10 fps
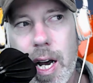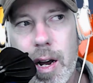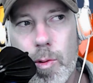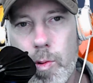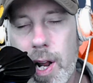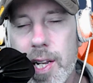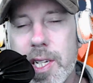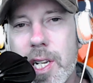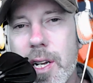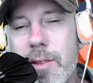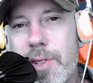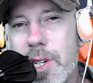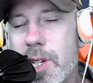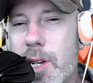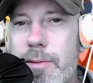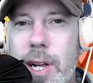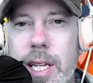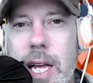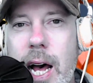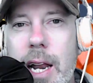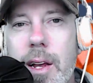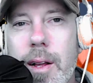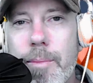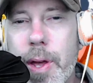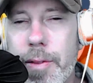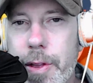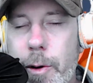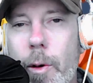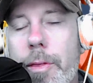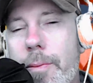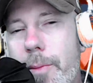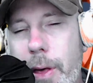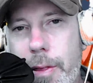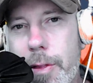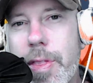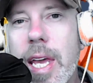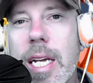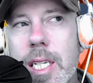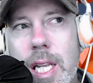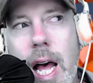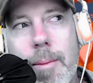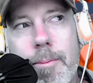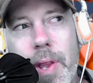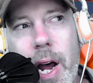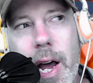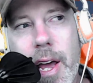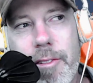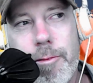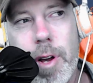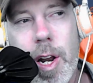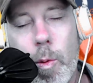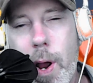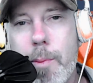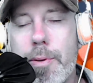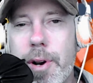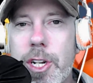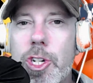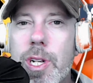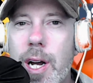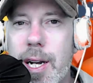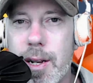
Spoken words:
relatives and stuff like that, the things that I have in a way preached,